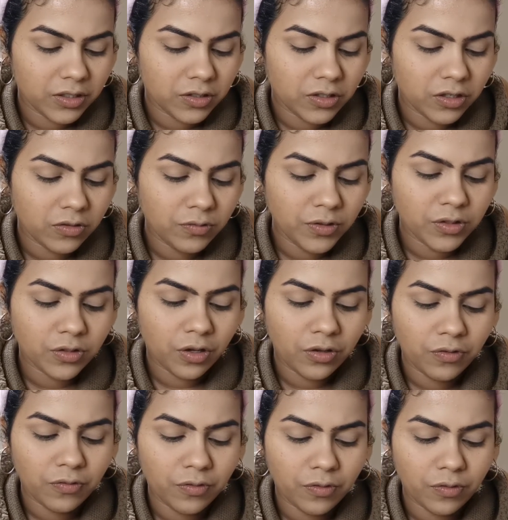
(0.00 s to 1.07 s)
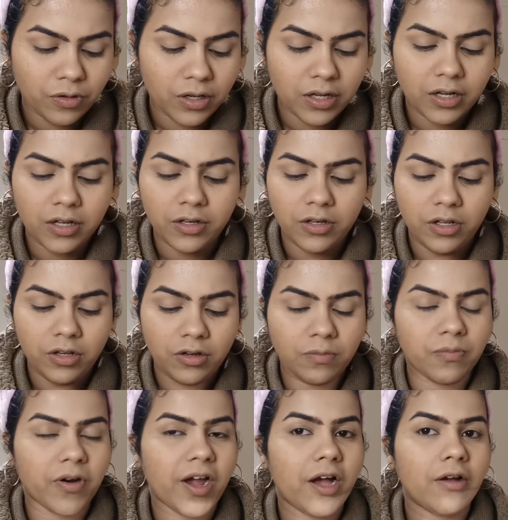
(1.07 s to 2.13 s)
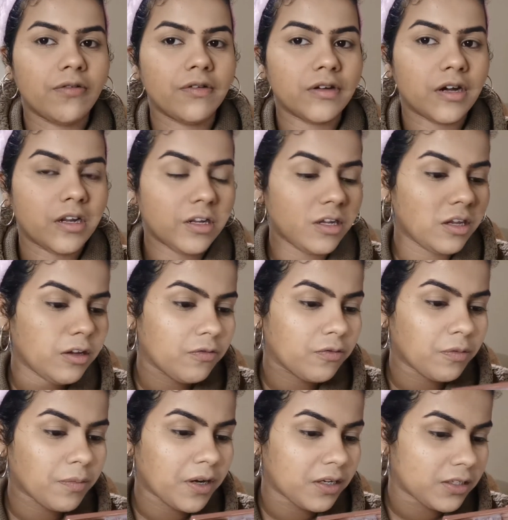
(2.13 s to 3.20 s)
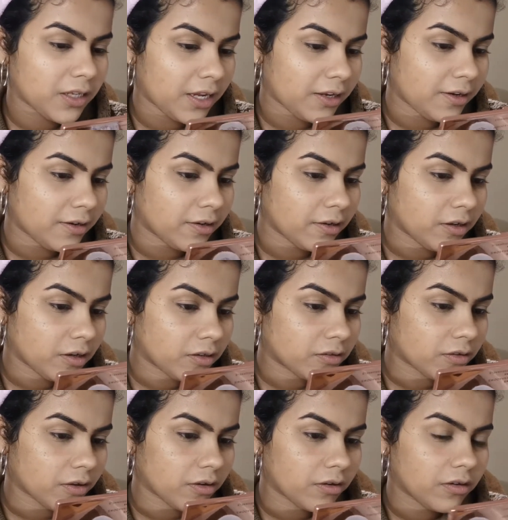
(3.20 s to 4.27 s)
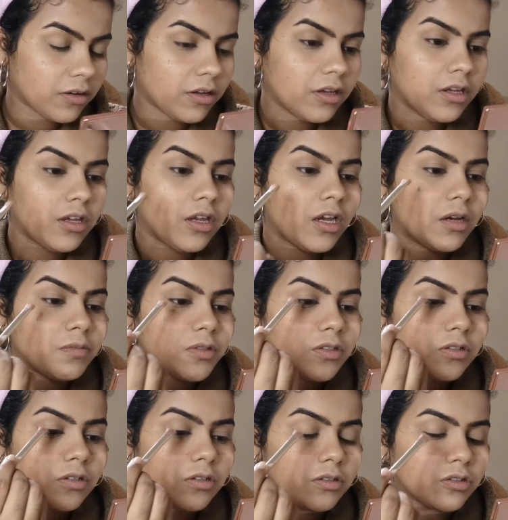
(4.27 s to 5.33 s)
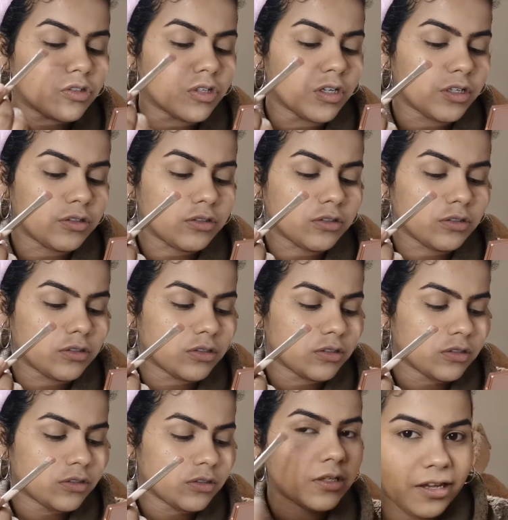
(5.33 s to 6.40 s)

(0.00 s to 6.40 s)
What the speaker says: I always go for like a nude brown color for my daily look. So I'm just gonna try and do this.